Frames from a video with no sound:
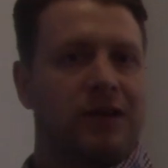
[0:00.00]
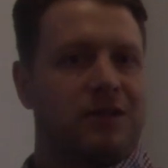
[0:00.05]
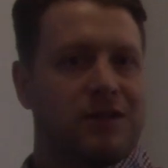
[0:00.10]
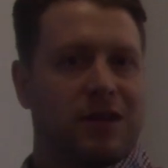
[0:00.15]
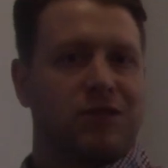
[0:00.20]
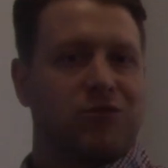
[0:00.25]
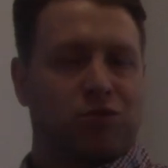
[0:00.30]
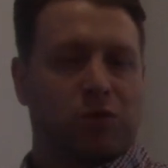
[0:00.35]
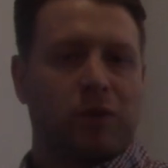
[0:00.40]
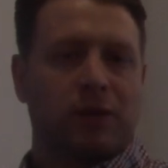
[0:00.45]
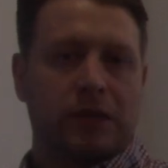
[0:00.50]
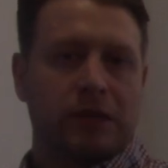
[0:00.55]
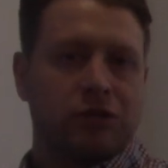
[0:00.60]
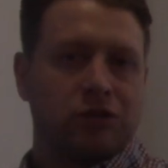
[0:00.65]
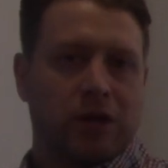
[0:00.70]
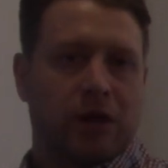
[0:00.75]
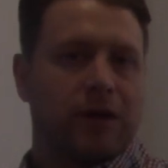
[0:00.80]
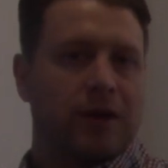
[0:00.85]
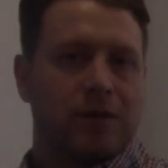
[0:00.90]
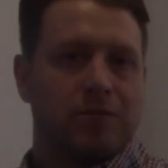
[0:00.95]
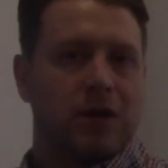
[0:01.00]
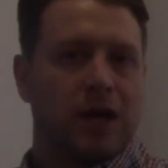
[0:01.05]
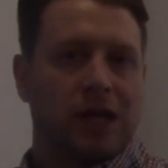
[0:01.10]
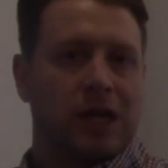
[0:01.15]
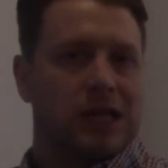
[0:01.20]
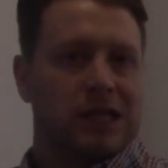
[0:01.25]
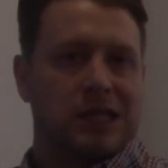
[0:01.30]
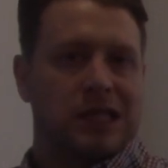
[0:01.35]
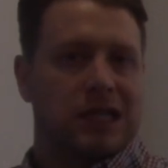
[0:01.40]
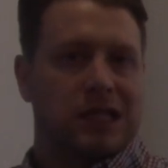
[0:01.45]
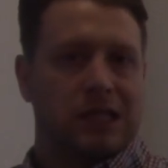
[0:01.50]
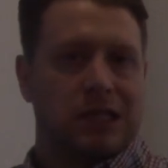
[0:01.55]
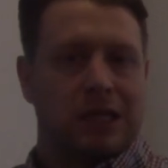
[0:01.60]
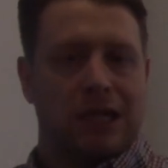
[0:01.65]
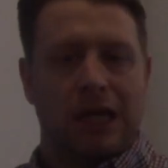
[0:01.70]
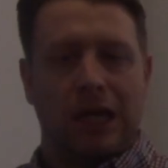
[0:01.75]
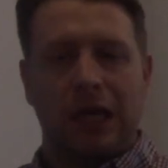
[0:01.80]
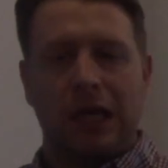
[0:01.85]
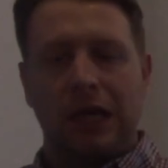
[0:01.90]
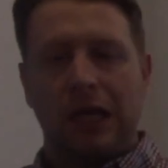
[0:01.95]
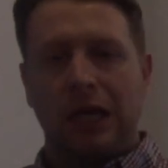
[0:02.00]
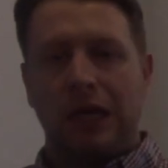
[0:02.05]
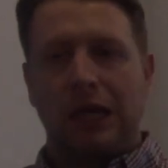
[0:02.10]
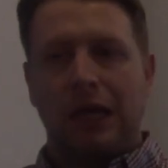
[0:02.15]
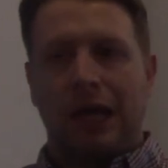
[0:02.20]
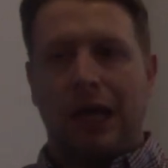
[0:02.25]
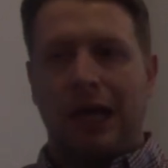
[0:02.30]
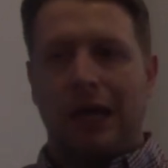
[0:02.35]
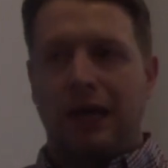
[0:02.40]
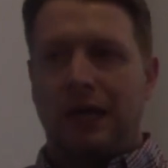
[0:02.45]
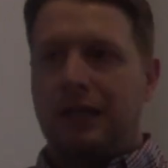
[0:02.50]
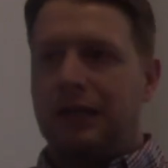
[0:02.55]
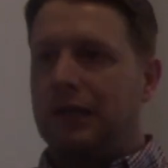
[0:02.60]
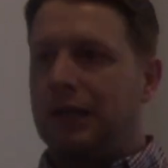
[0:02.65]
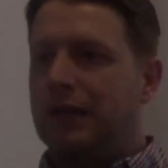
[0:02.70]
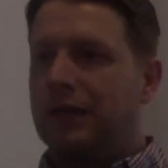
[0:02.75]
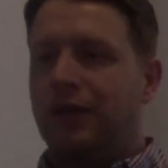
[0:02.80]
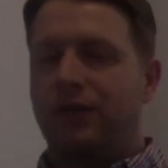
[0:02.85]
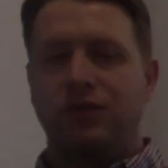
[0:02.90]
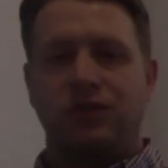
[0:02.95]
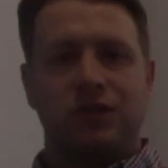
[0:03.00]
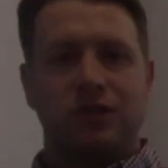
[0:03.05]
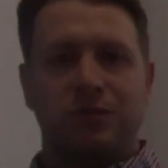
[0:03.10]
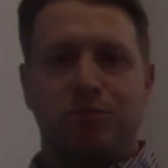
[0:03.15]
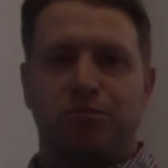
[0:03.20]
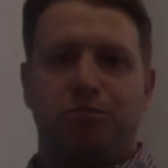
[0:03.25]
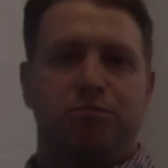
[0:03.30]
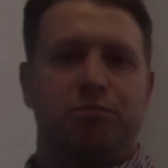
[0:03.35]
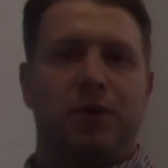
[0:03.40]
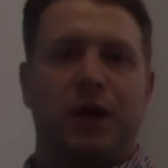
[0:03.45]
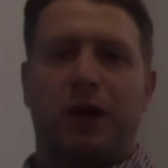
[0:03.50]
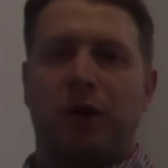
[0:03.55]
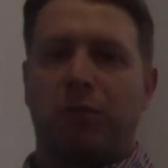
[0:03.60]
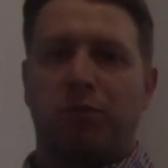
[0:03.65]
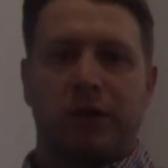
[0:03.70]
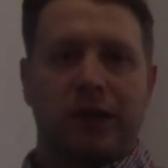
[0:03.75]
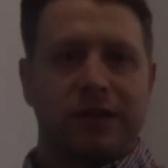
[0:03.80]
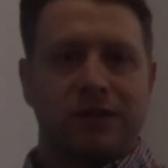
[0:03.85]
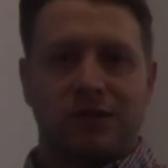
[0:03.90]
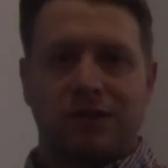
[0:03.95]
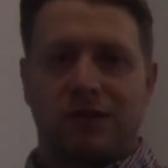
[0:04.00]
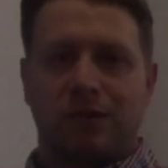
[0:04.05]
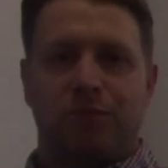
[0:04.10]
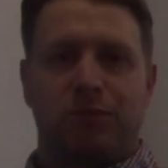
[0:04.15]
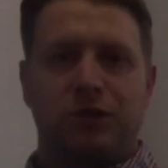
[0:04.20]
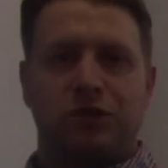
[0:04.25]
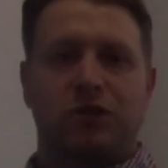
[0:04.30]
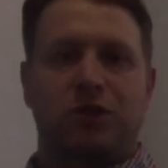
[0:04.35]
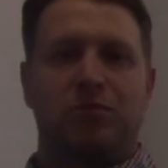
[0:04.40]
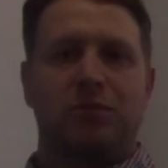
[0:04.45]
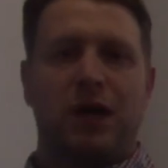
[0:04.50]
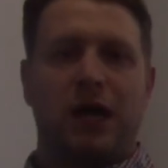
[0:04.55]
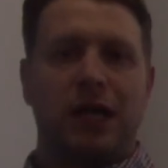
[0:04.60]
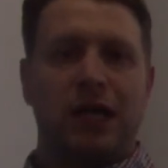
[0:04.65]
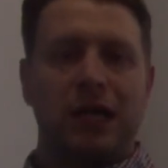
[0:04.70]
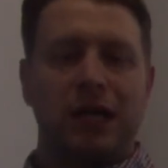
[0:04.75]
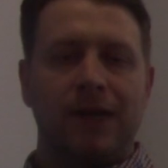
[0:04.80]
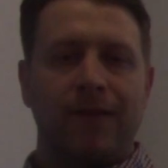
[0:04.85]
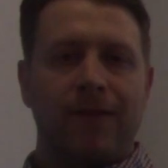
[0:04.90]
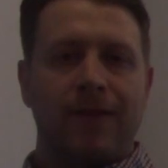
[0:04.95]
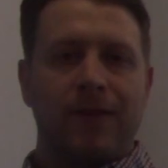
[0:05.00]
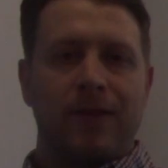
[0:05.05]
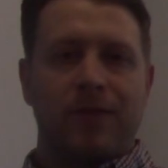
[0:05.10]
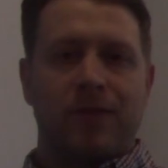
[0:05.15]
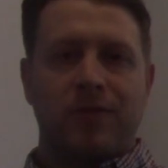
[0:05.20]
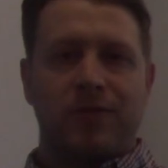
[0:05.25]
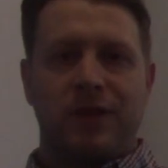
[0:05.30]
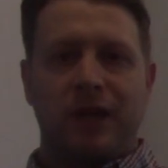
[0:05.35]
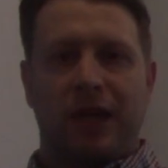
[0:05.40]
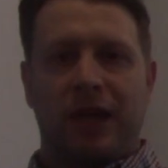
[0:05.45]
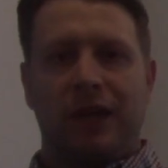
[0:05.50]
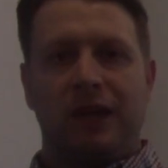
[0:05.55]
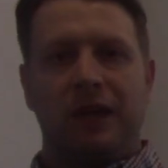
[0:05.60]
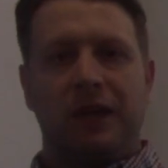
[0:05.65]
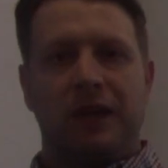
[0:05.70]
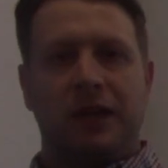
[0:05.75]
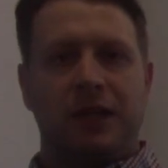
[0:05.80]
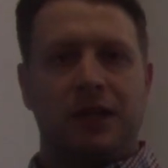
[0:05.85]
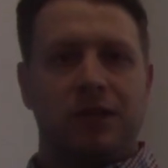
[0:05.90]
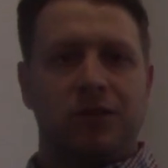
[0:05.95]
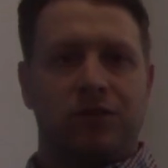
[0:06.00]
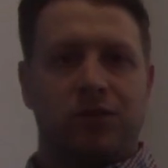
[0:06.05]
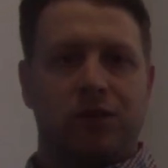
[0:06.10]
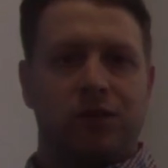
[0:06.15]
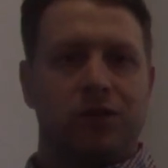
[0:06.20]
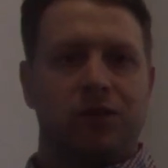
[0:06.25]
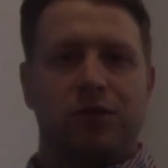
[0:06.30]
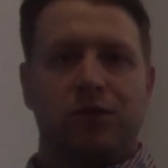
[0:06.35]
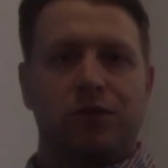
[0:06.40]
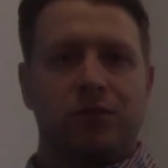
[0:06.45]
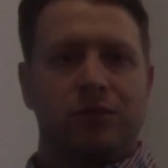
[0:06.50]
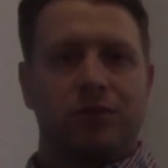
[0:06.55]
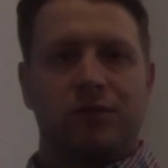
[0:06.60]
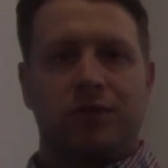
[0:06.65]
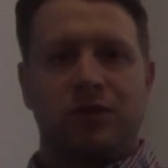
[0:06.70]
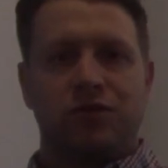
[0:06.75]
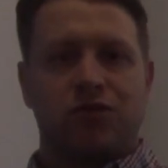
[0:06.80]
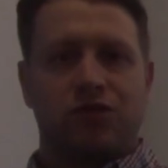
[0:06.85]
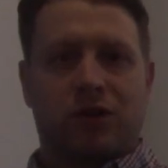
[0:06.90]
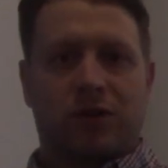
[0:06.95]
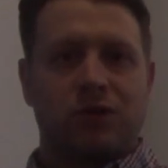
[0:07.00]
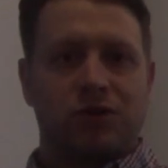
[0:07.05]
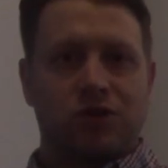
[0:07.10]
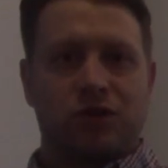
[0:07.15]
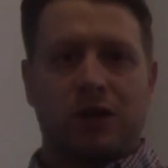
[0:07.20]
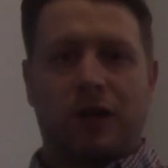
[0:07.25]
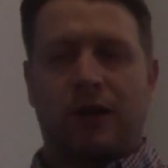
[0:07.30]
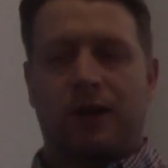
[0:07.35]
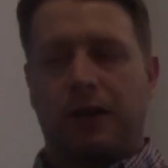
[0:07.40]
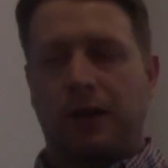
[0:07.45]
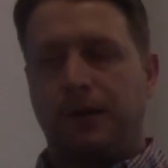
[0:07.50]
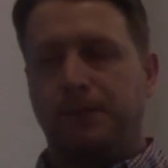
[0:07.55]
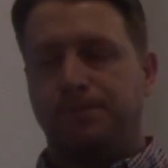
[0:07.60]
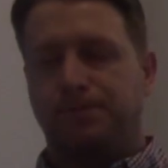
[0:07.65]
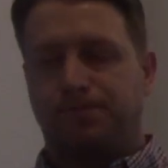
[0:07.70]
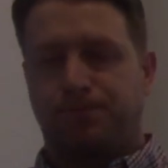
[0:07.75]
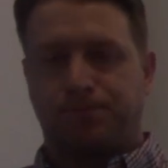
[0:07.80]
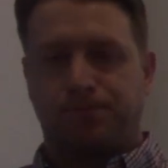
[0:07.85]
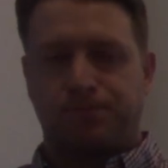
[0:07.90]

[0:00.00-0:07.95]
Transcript: It's really charity money at the end of the day, and there's just better places to put your money than into insurance charity.